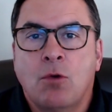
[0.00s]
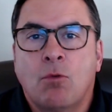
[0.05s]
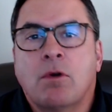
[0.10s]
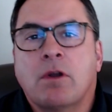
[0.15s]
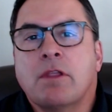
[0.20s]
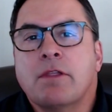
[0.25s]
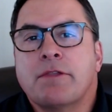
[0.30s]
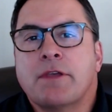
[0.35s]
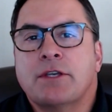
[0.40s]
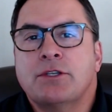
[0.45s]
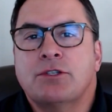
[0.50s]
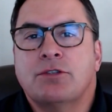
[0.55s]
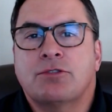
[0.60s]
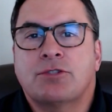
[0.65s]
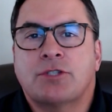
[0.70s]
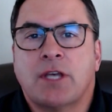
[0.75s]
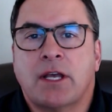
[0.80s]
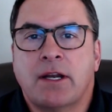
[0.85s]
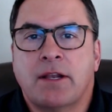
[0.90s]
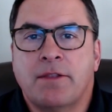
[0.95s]
One of the things you
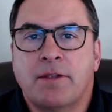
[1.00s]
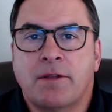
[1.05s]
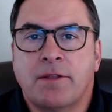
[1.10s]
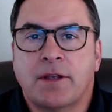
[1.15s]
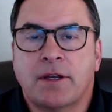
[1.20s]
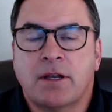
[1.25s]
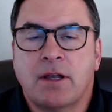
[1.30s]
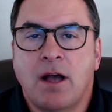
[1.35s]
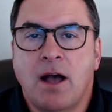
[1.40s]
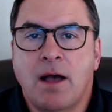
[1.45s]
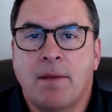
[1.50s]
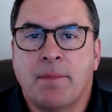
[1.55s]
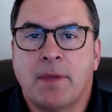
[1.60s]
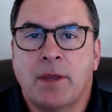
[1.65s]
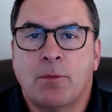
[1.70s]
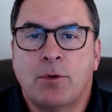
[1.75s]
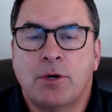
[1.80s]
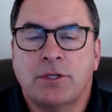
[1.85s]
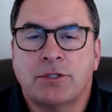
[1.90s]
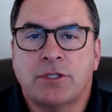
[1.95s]
said in there that caught
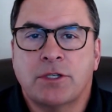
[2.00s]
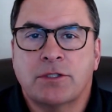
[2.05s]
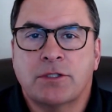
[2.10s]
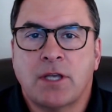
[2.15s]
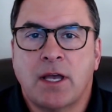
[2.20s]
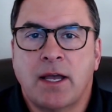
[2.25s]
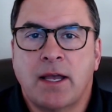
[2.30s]
me was this: